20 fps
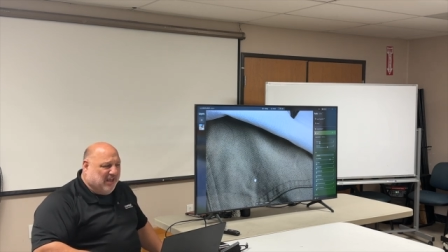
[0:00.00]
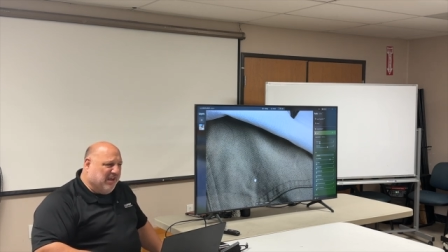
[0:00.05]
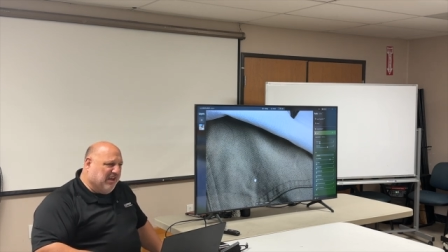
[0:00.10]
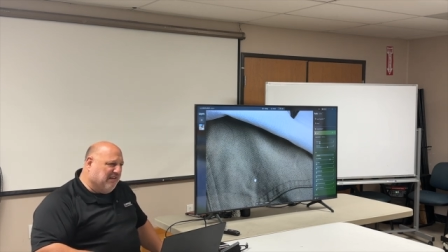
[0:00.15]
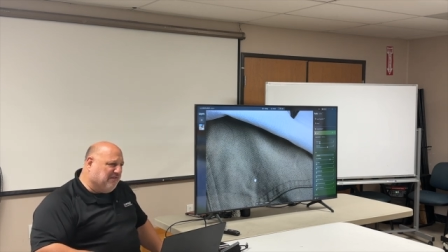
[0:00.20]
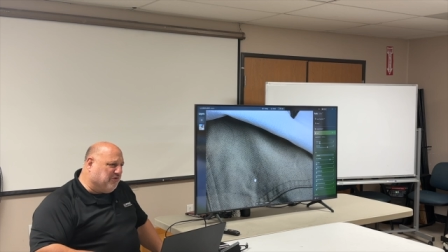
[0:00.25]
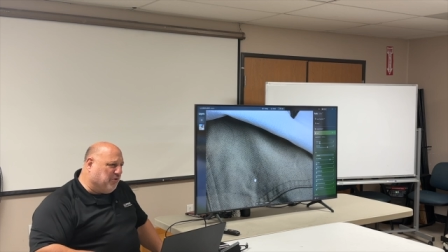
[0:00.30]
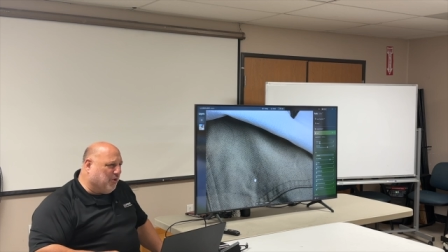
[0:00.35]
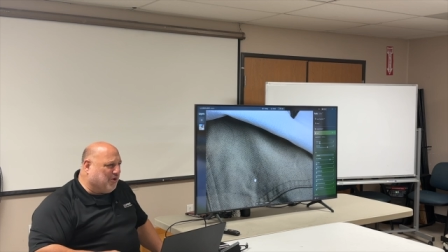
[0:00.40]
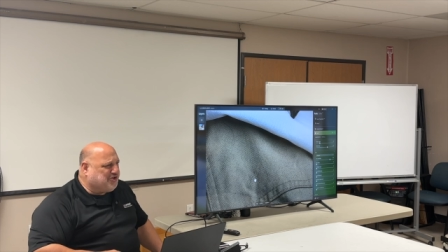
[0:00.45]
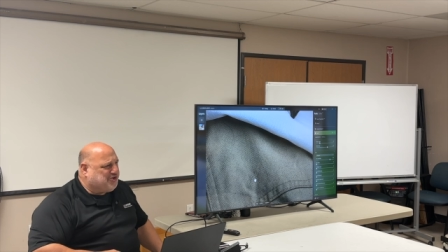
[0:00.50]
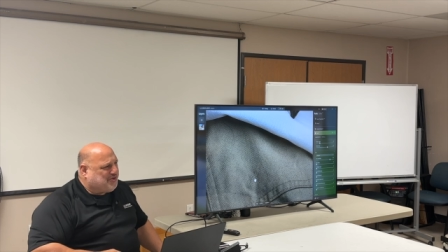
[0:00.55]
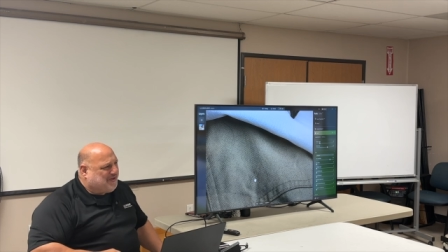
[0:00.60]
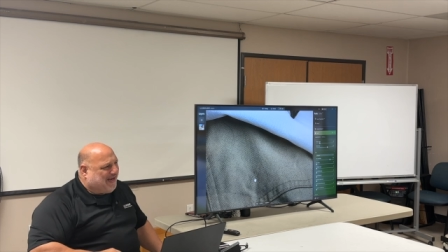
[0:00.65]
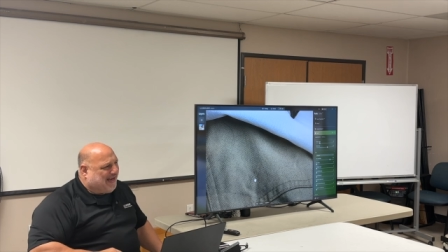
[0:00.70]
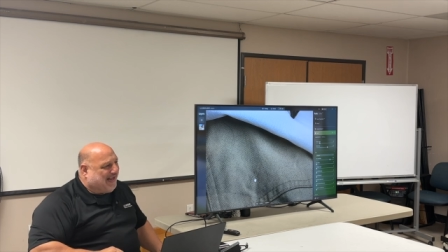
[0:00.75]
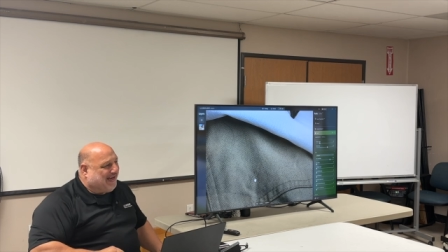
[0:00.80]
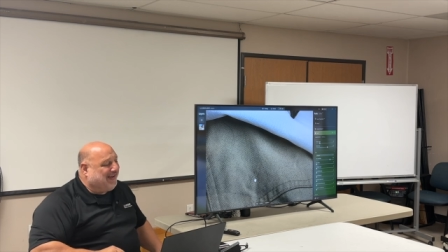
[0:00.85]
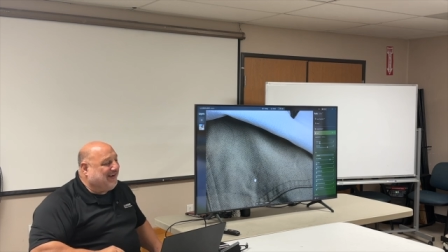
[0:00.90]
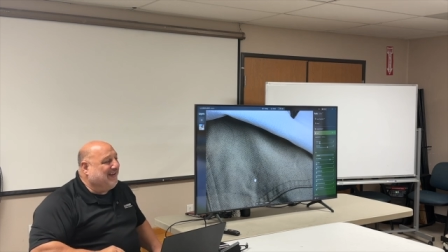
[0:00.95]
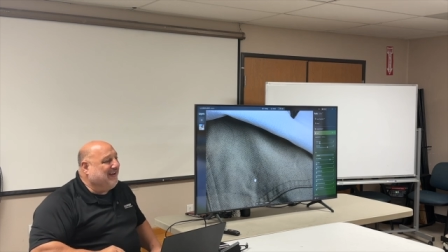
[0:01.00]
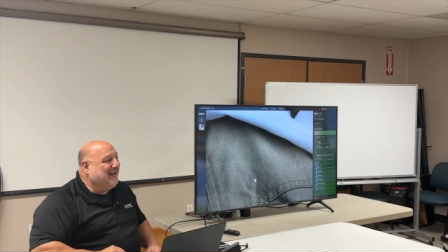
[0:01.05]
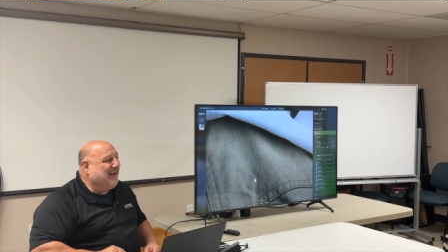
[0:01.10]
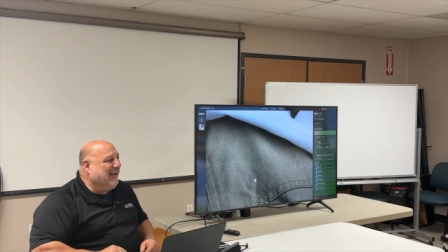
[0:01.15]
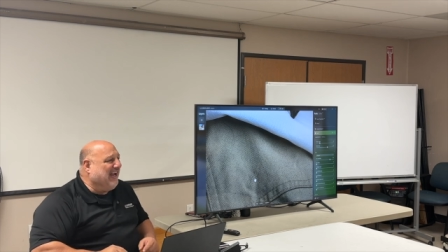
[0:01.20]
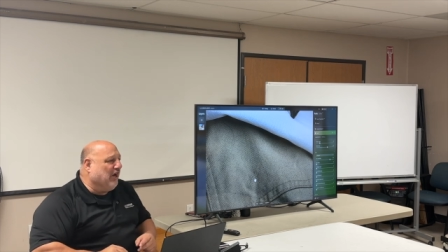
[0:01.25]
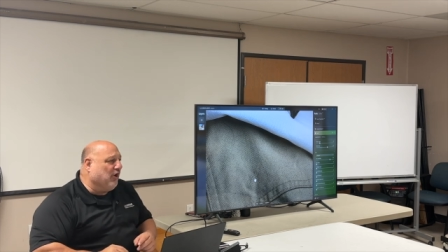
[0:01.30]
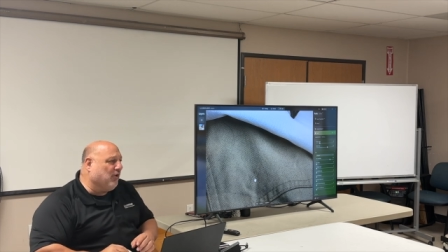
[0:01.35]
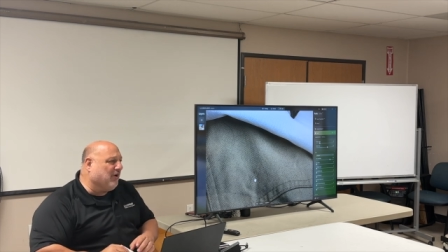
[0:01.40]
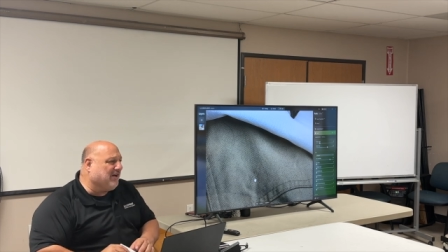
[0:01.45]
of course you got
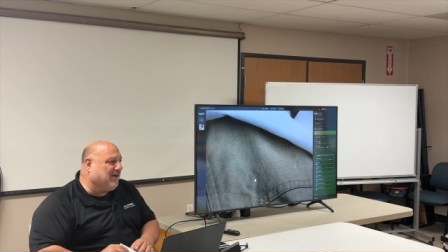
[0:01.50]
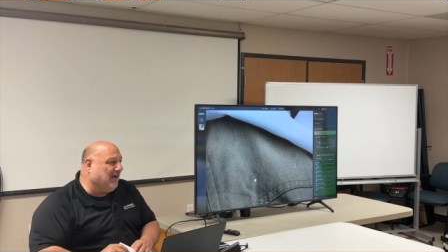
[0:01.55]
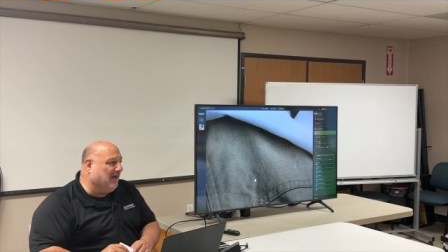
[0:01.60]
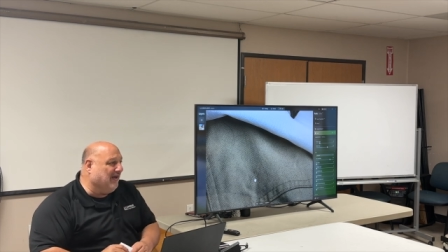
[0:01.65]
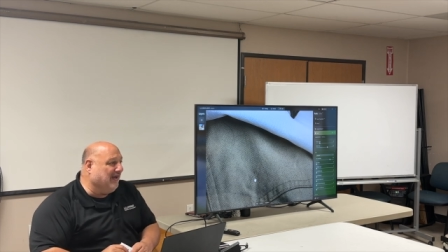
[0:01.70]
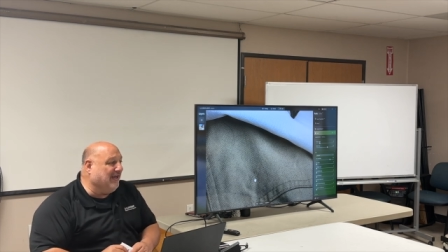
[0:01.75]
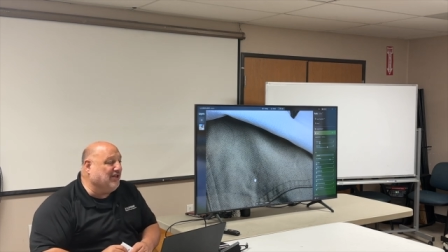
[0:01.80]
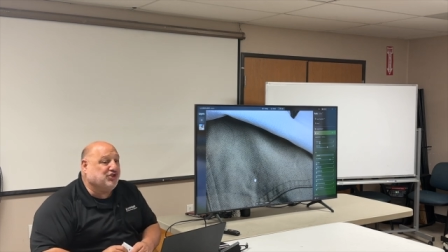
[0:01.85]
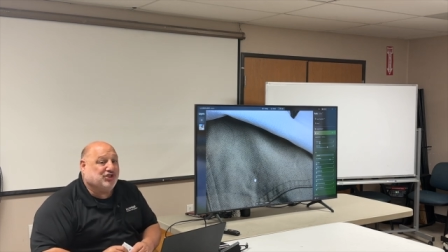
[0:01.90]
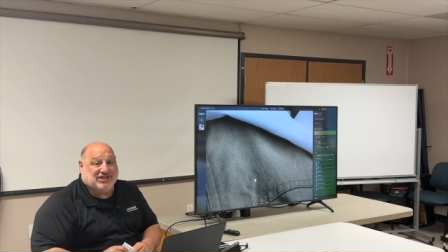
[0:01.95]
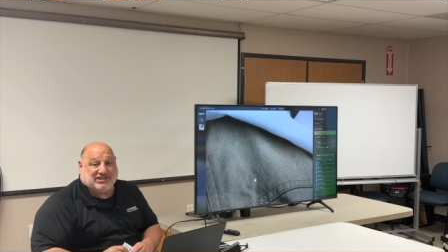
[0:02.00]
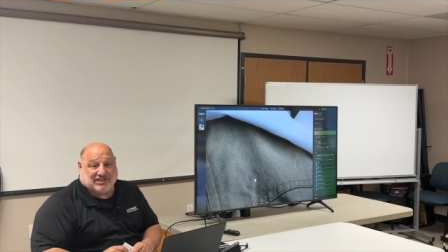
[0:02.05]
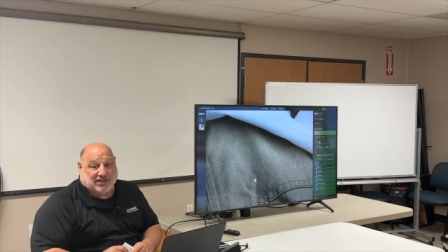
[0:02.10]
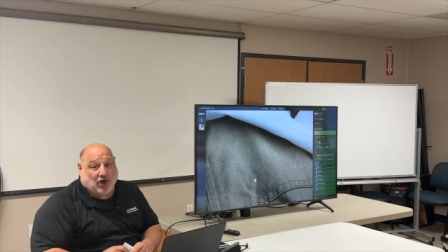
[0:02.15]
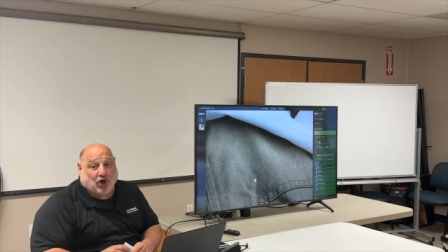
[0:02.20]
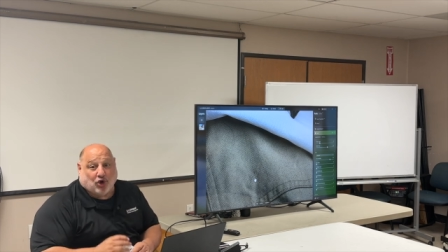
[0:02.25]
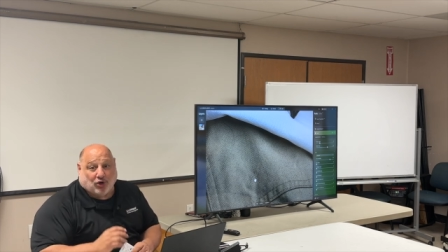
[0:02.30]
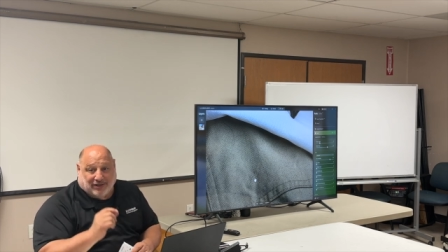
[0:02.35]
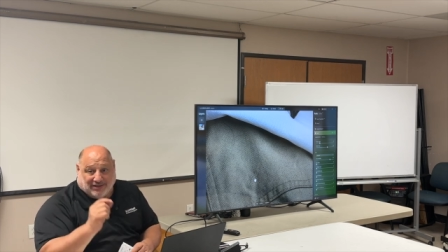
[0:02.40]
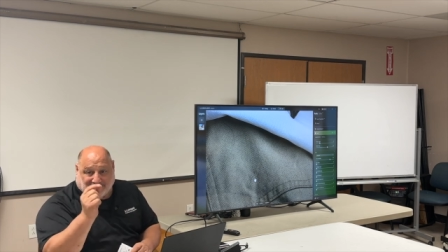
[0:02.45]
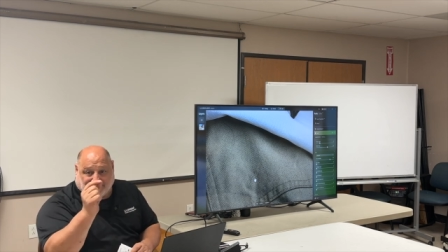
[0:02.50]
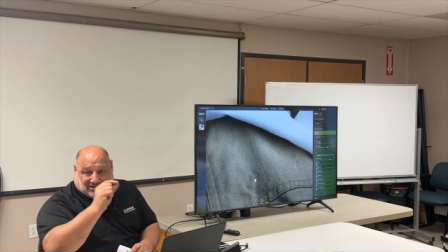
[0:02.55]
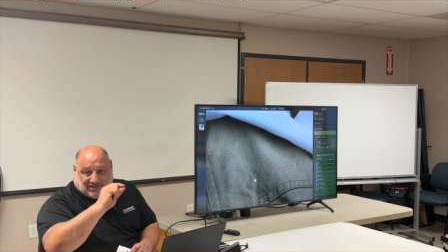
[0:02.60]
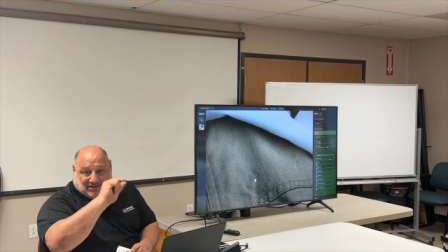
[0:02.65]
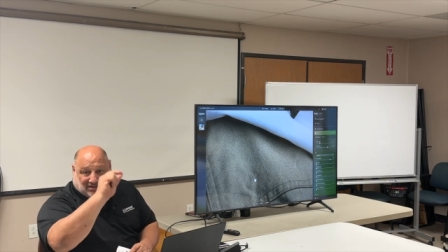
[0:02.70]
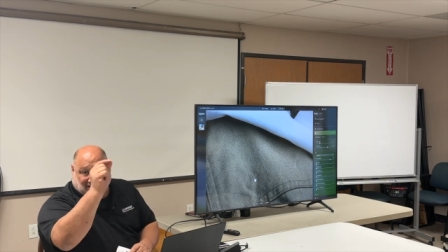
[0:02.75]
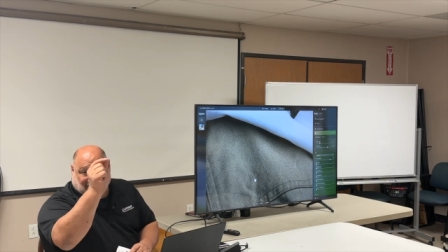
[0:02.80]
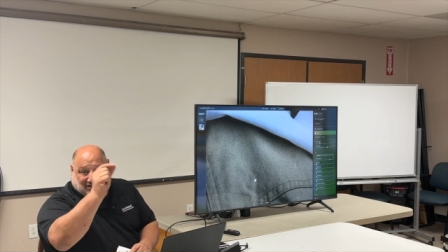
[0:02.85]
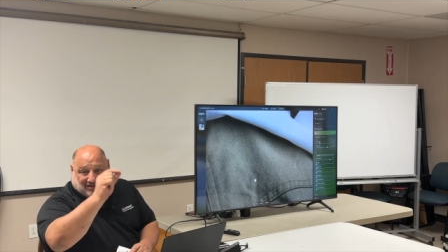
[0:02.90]
Erica, and she's an artist."